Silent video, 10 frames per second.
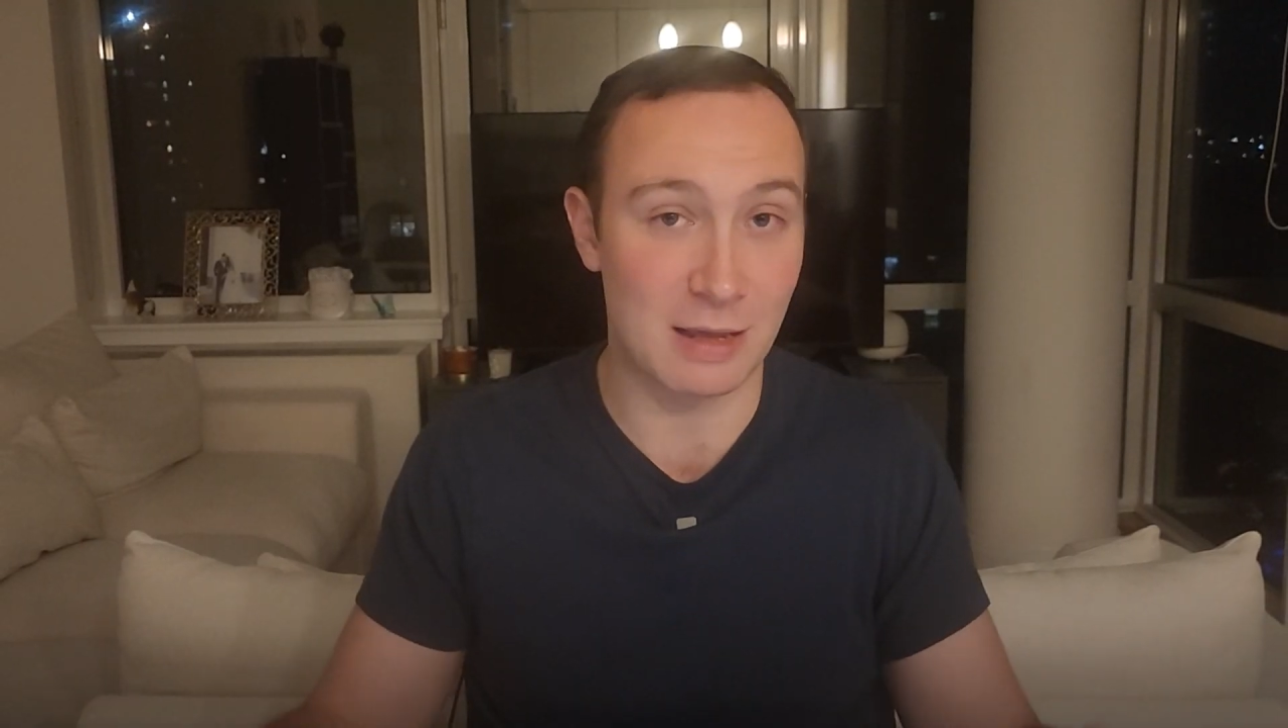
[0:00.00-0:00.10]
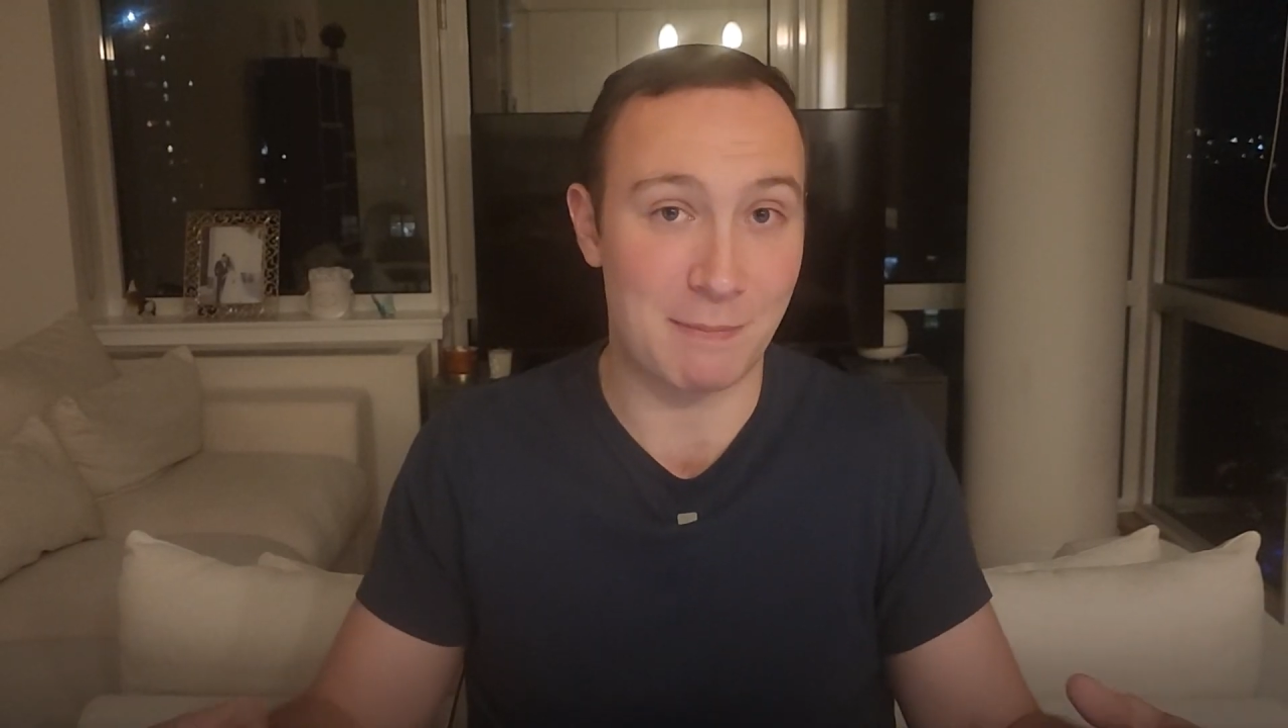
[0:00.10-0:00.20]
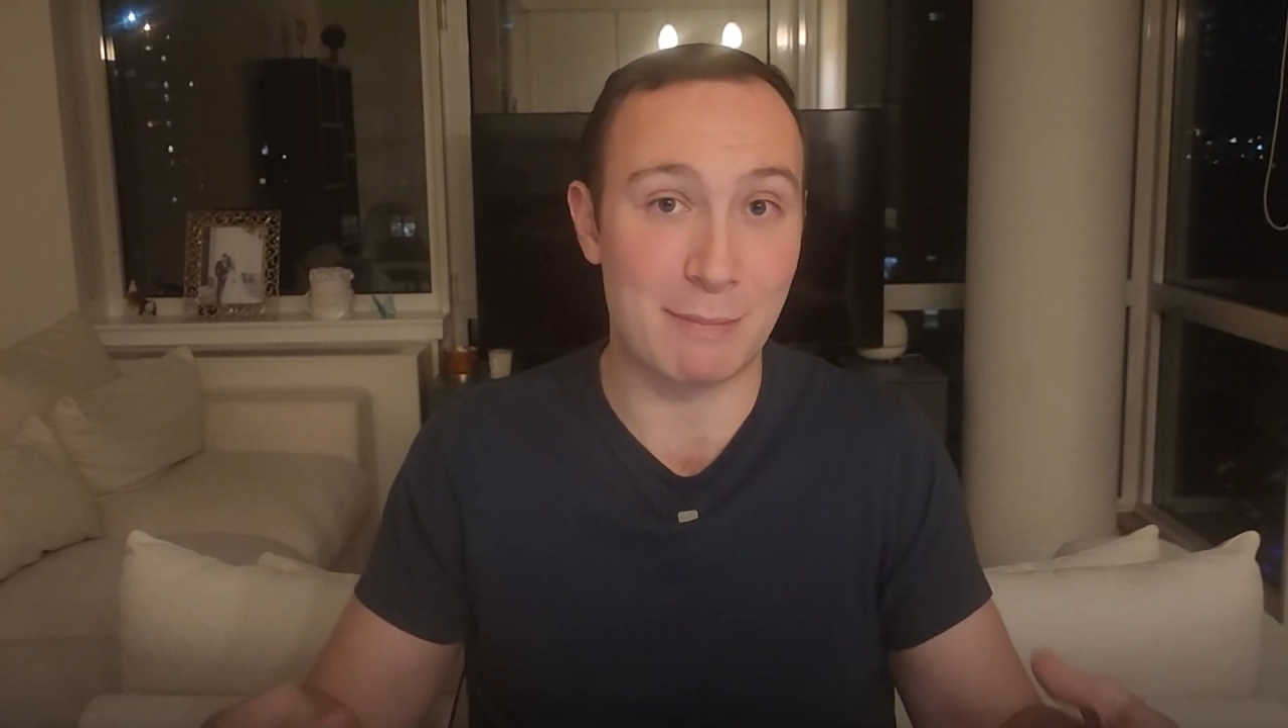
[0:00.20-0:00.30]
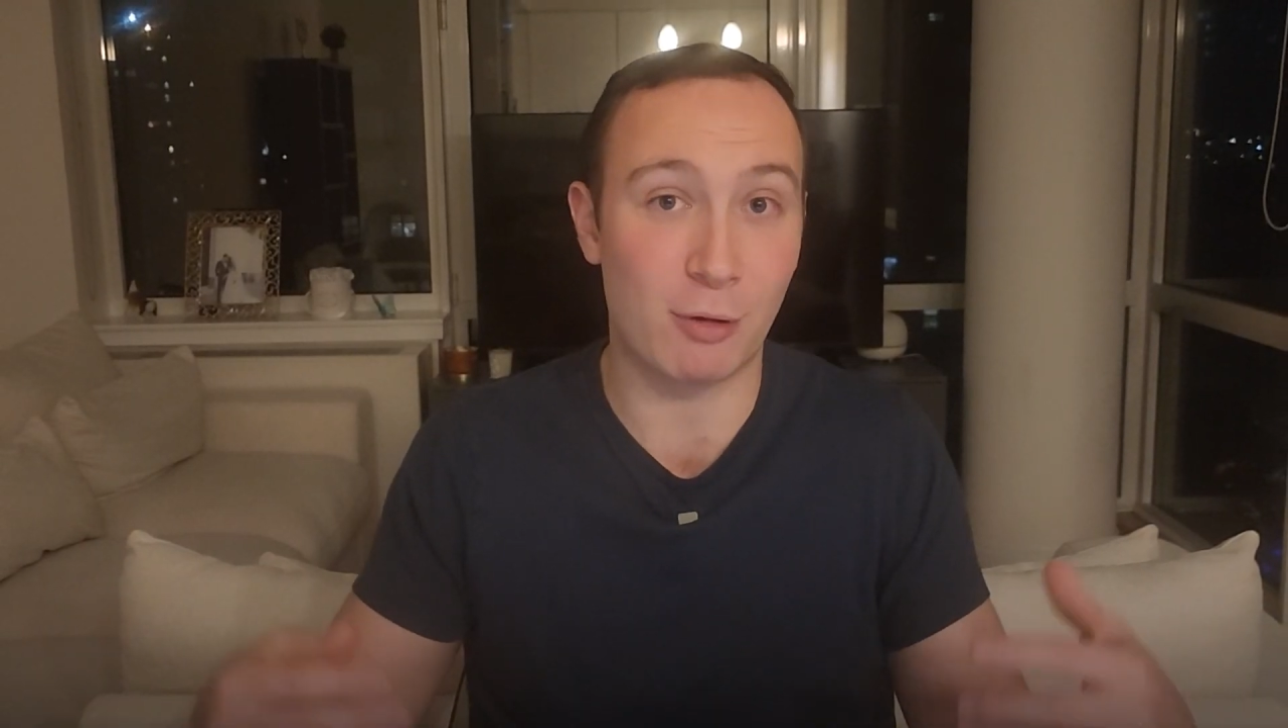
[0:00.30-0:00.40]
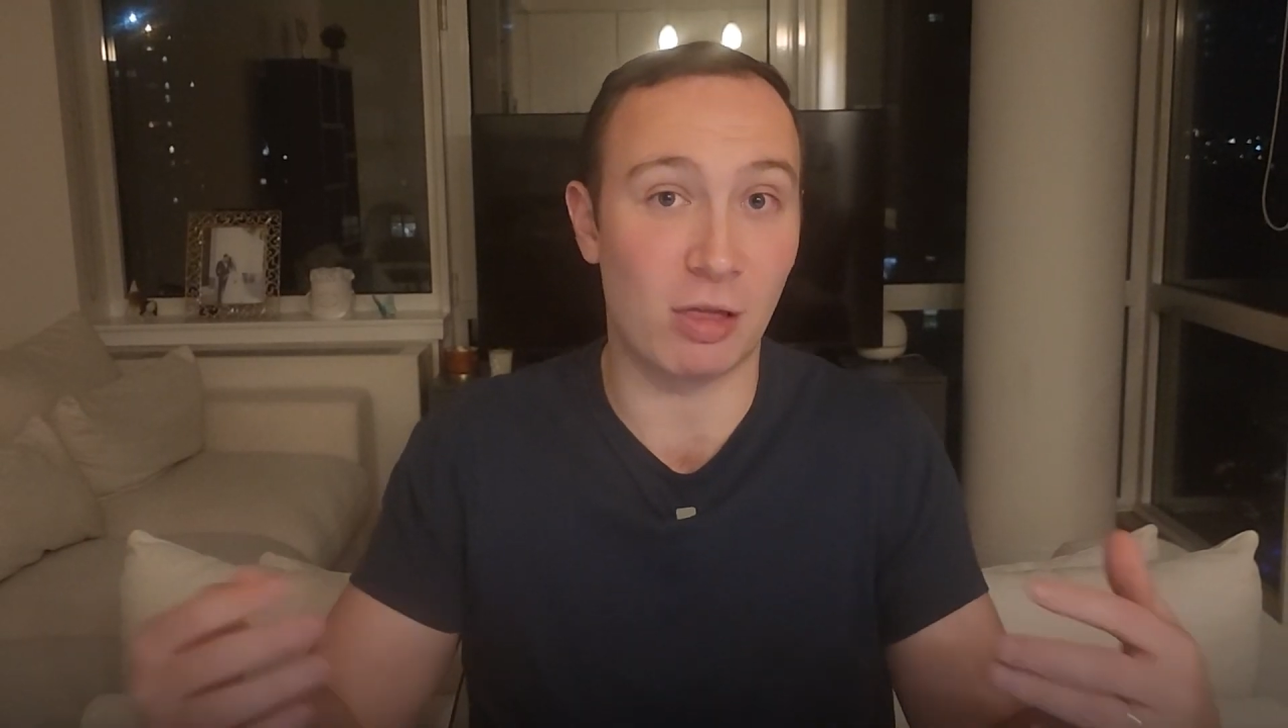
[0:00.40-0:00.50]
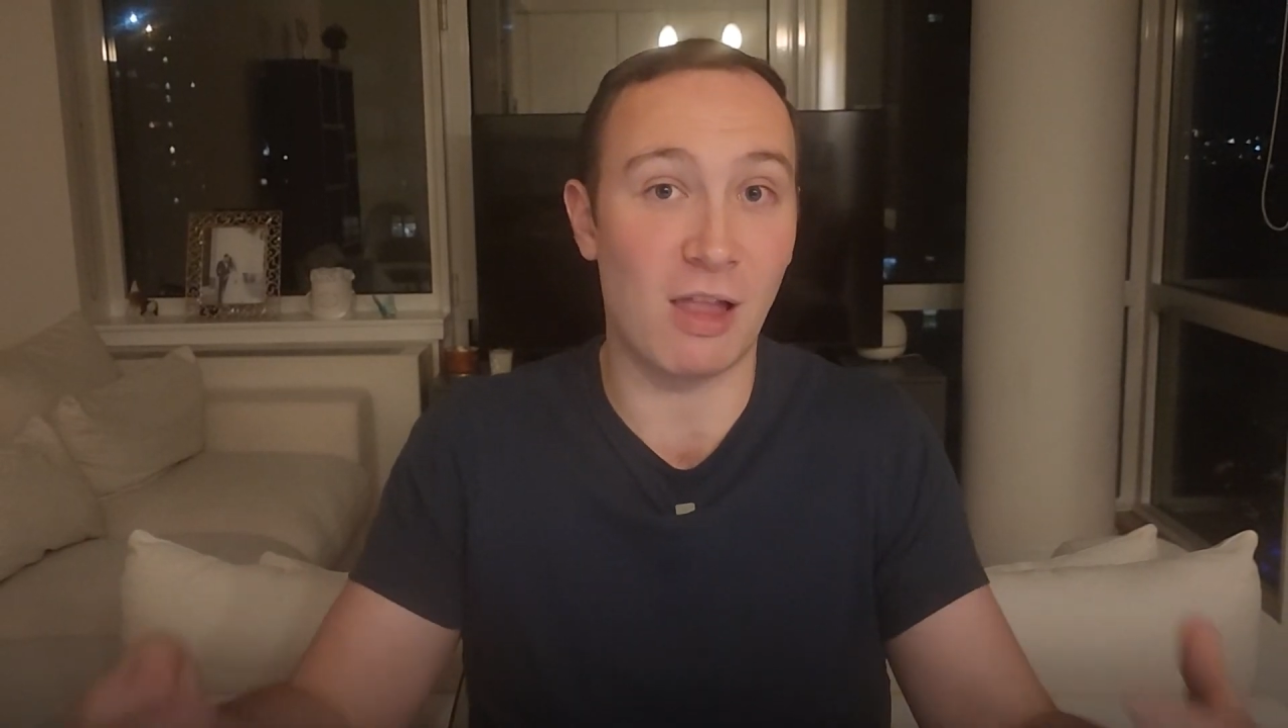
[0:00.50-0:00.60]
that people